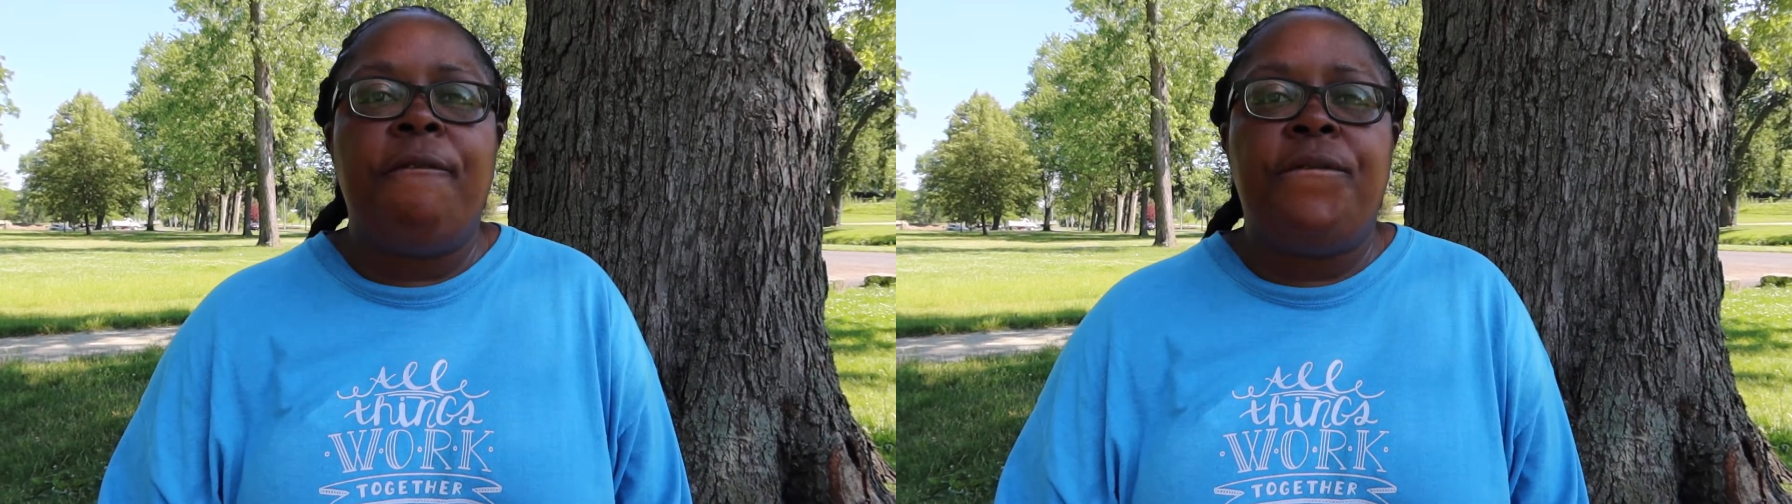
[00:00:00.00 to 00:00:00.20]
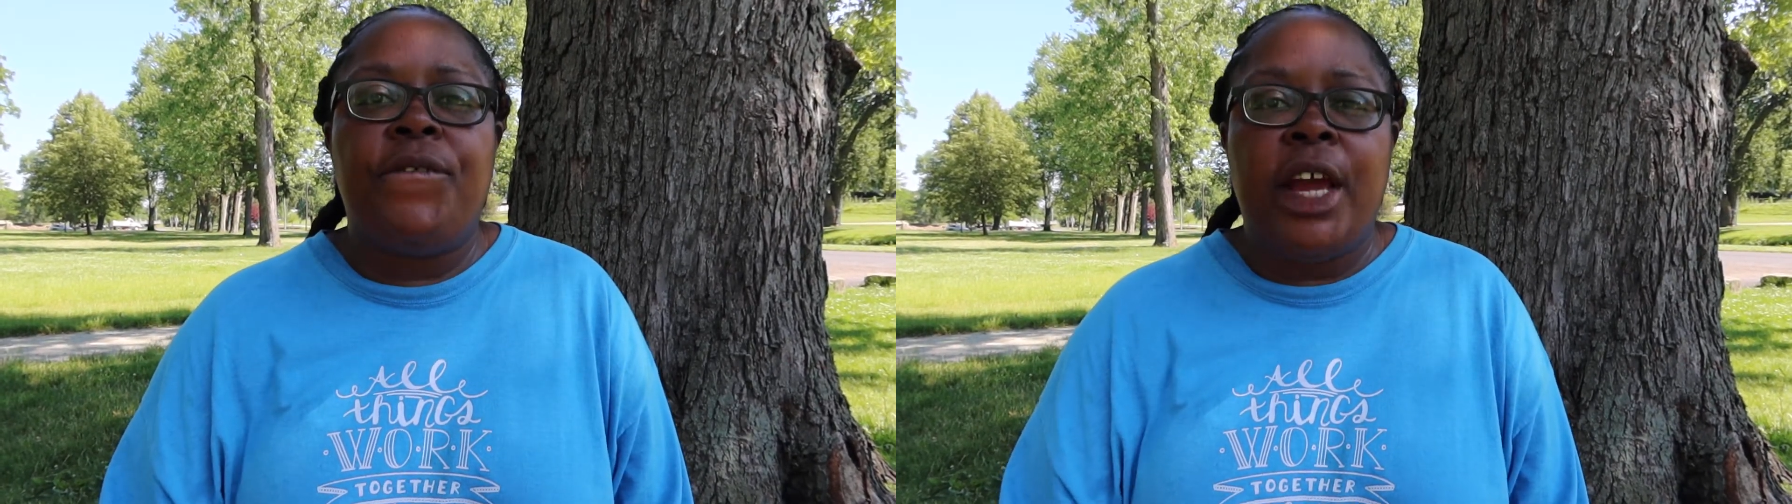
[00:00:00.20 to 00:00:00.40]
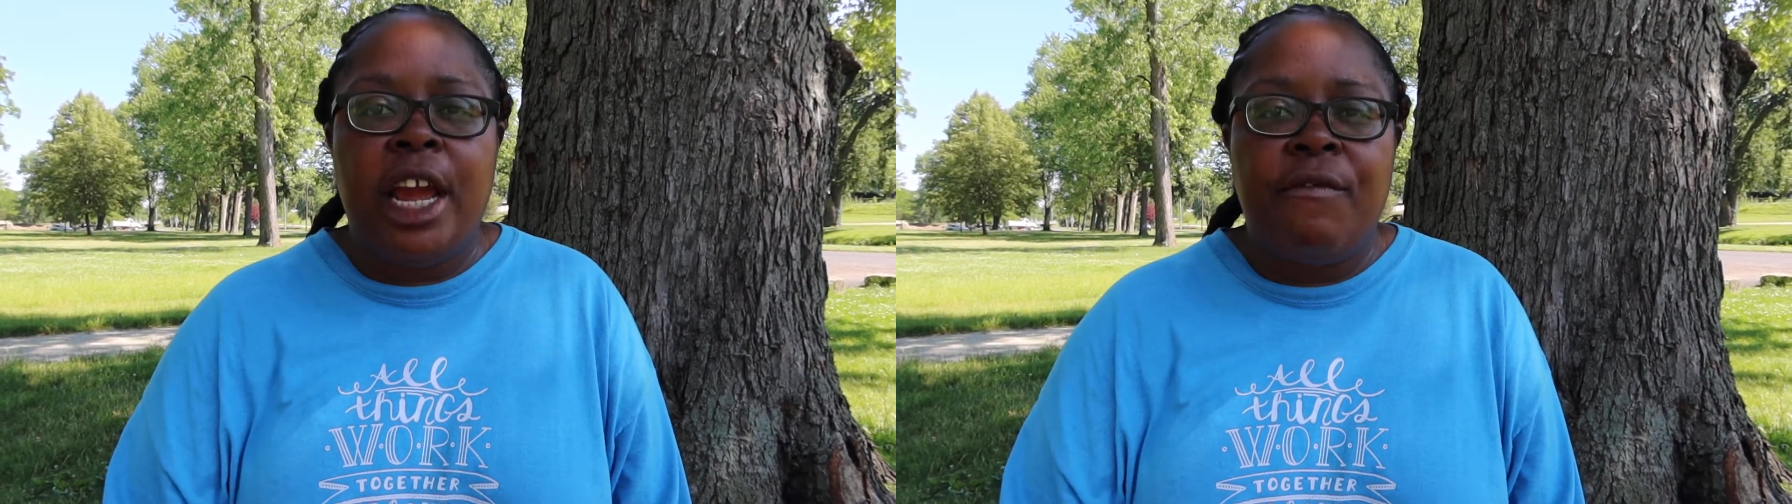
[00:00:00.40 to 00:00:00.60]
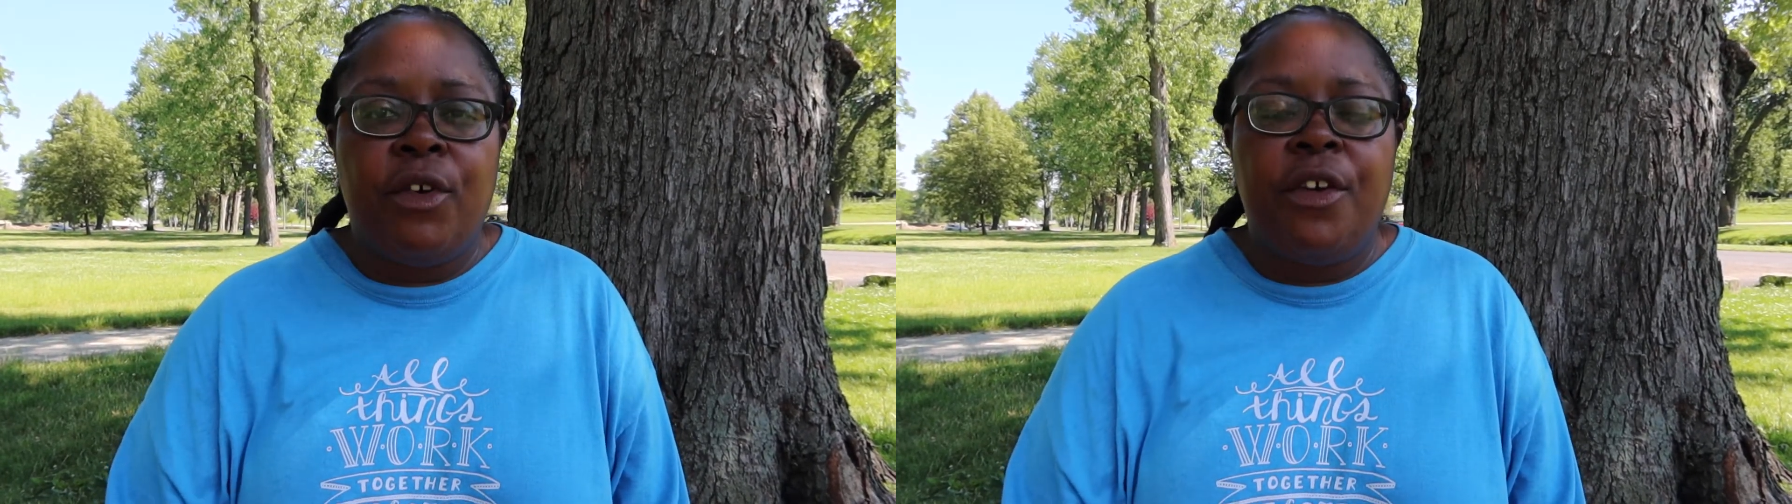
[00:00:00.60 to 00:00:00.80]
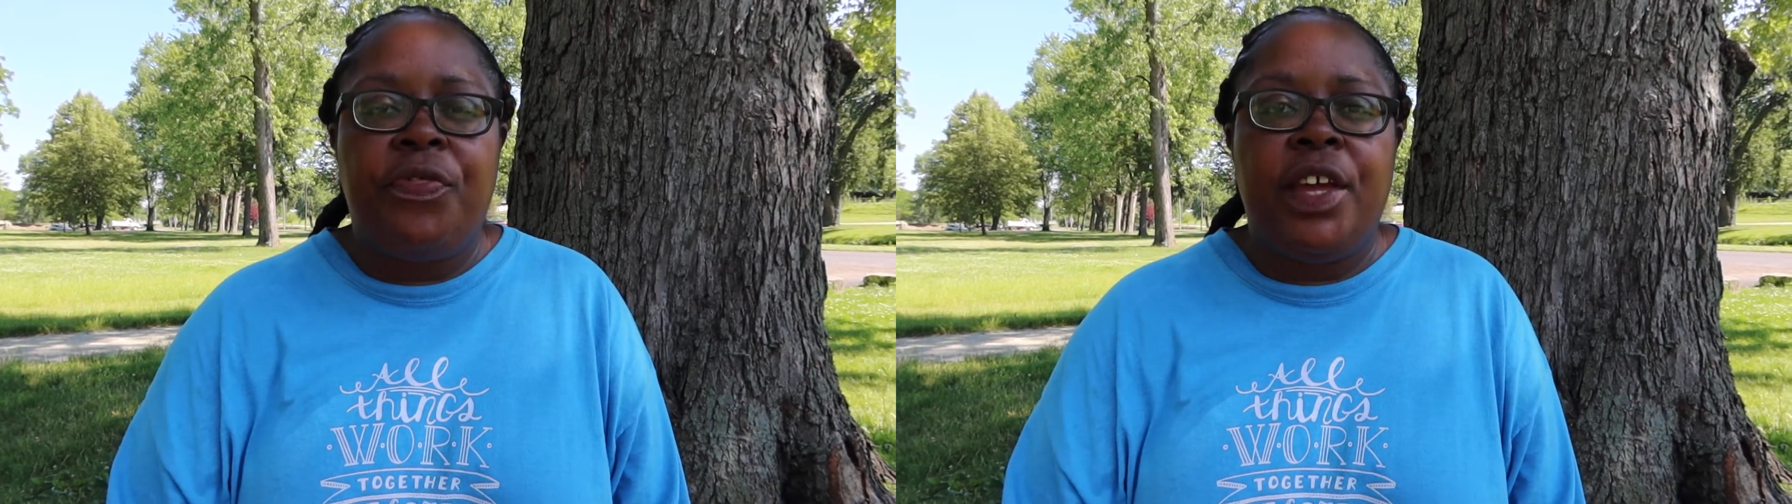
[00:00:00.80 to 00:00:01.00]

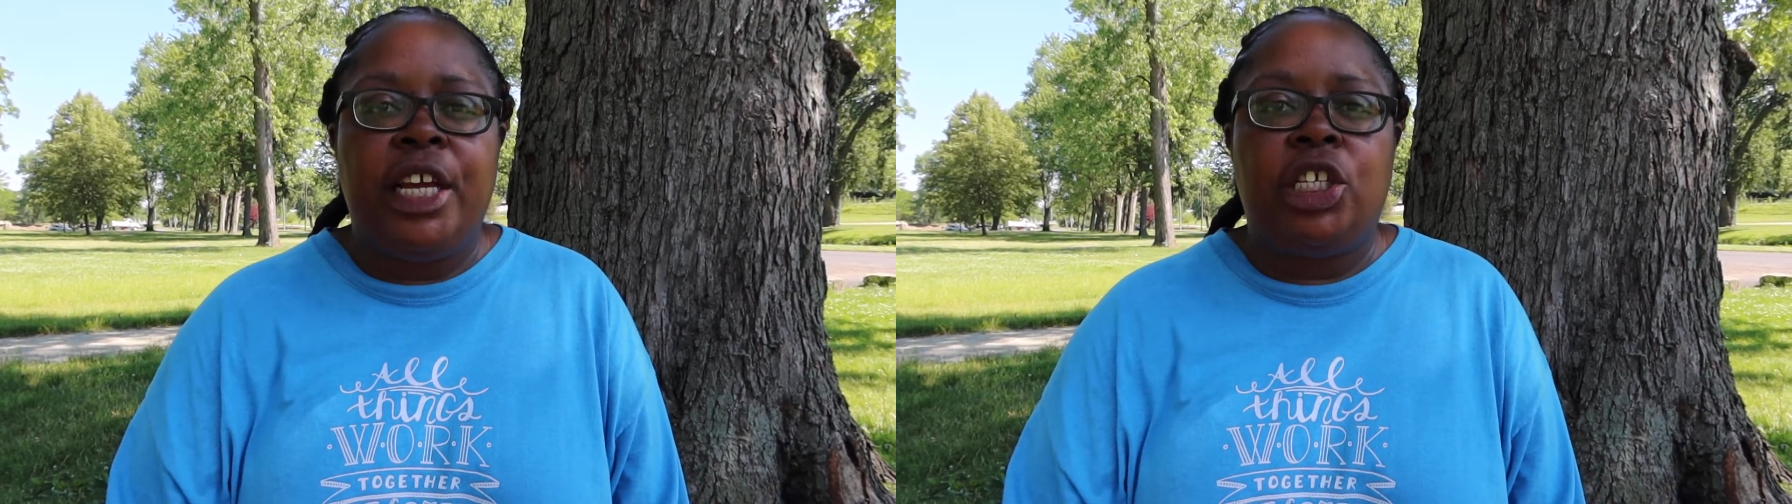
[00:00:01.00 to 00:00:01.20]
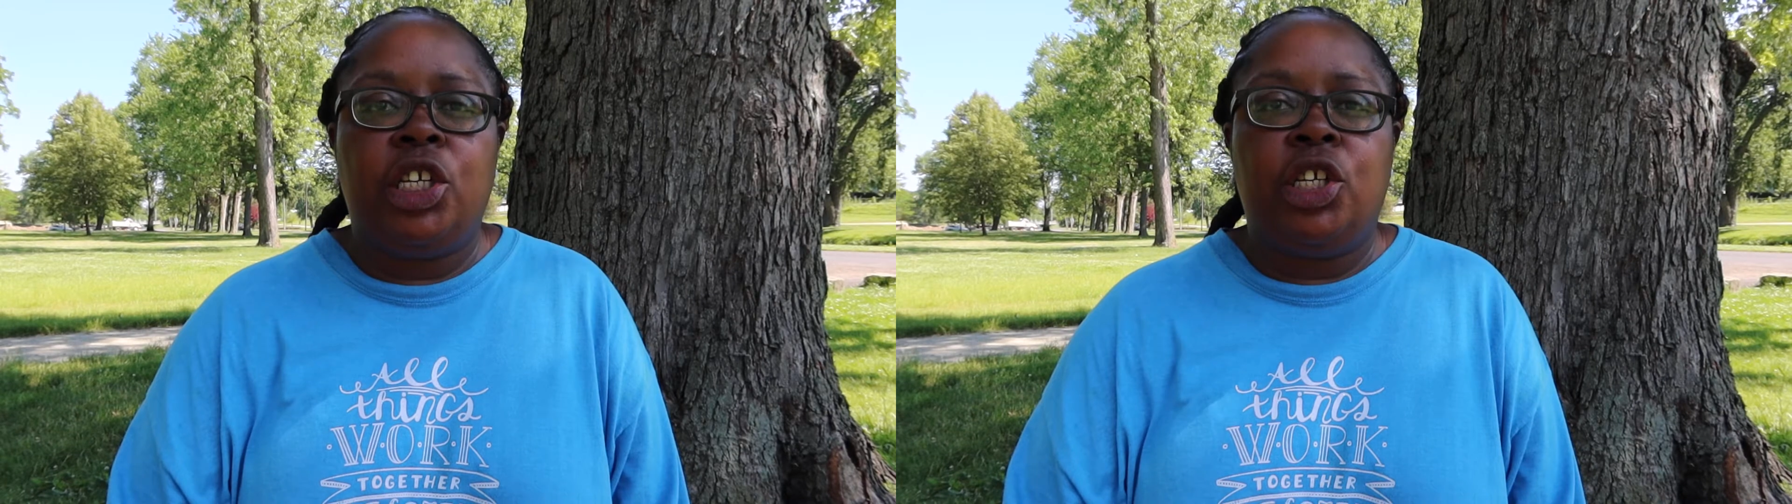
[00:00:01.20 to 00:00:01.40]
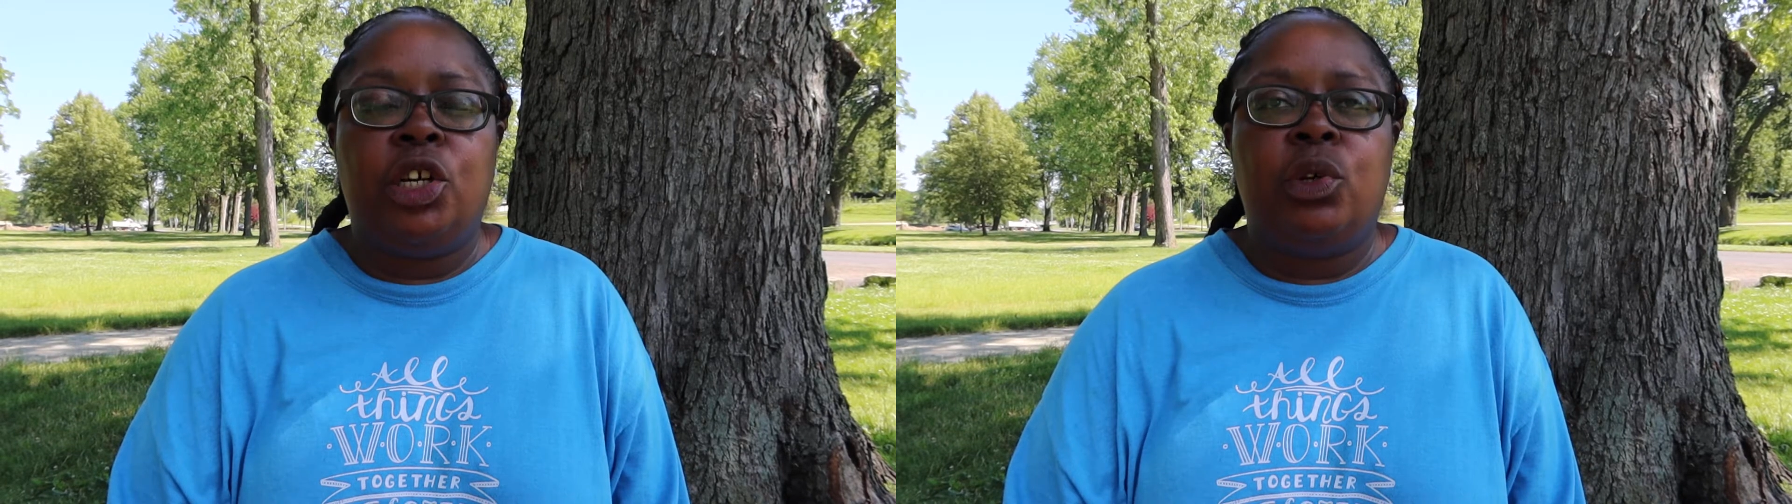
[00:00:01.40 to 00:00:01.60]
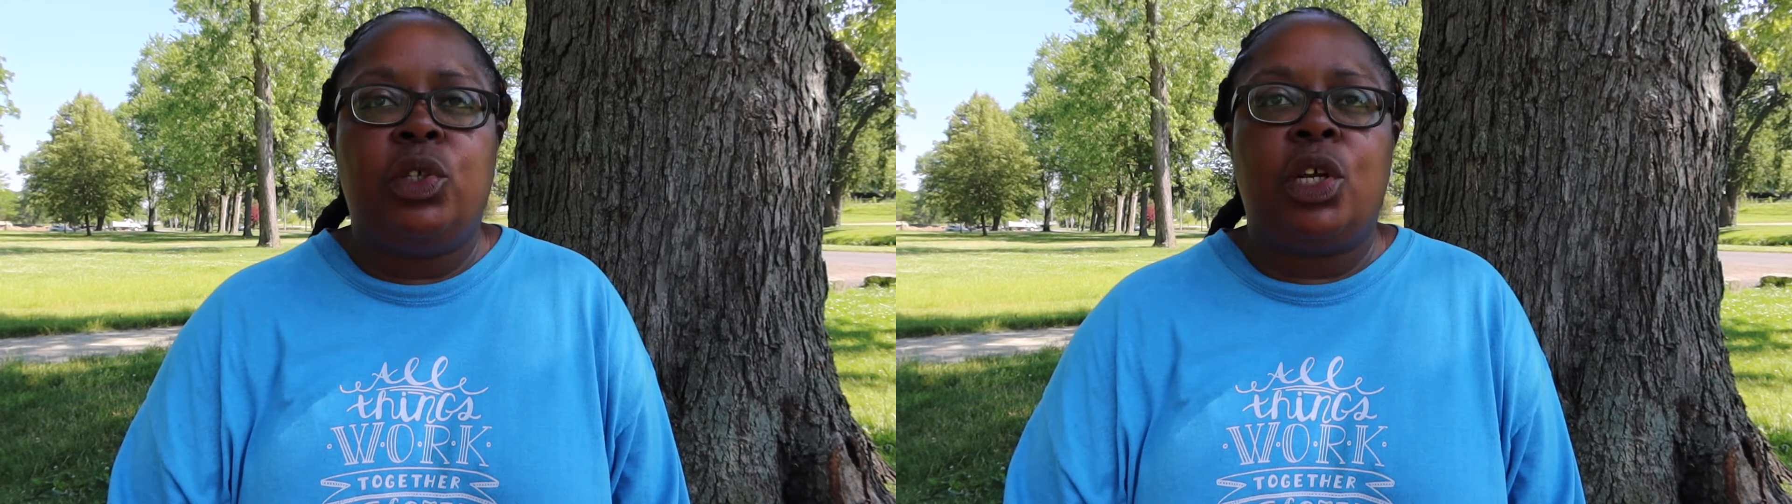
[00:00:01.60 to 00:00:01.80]
favorite thing to do.